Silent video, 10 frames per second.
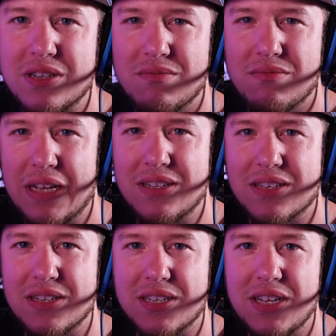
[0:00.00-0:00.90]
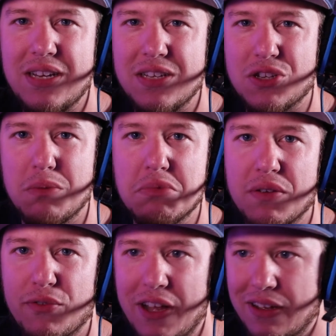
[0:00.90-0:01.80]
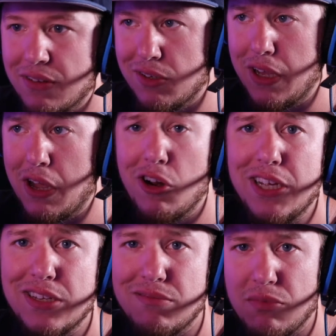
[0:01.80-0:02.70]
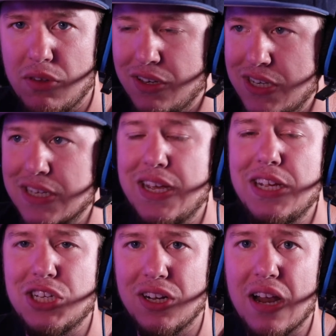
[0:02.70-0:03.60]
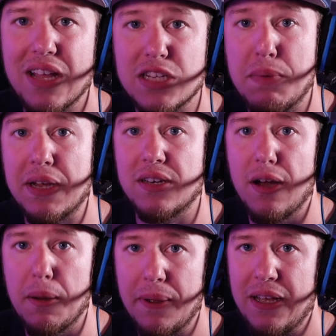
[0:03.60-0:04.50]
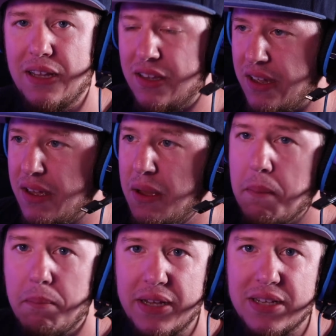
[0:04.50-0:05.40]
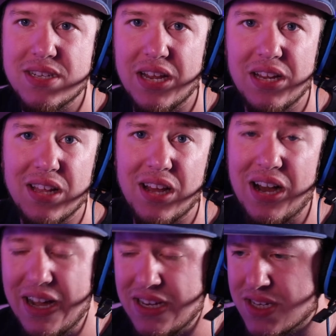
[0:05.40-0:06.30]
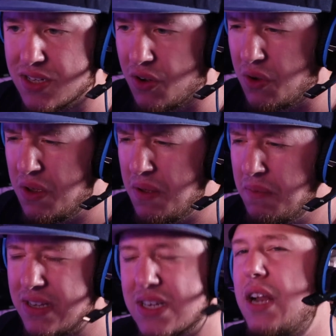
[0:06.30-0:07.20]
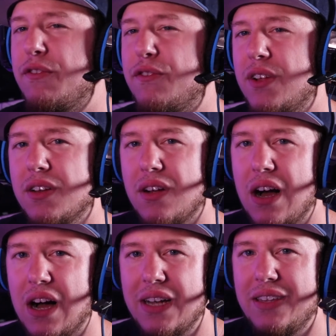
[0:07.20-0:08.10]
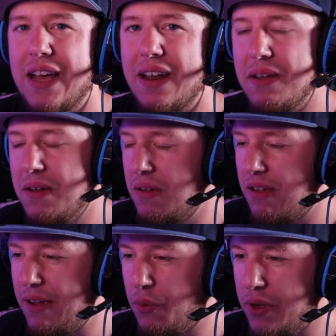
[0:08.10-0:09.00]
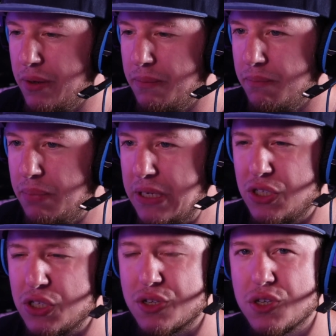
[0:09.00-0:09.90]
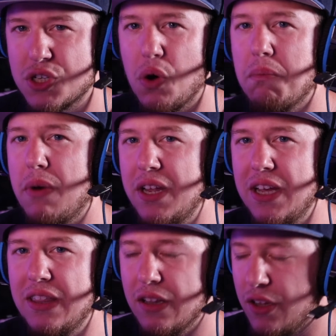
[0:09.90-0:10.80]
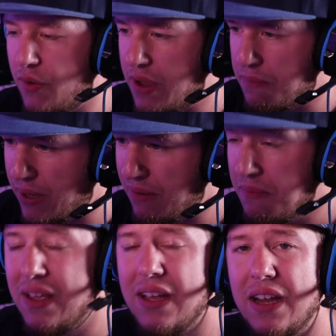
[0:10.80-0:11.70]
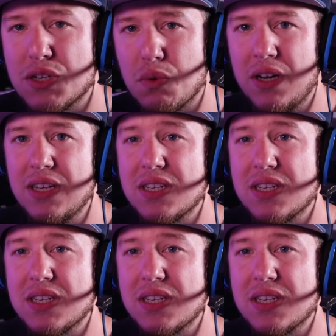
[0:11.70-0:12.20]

tends to sit in terms of like clarity and the dictation. A lot of that's picked up in the mids and in the highs. So it's kind of a little odd that it would be just so muddy in the low end, but it is what it is.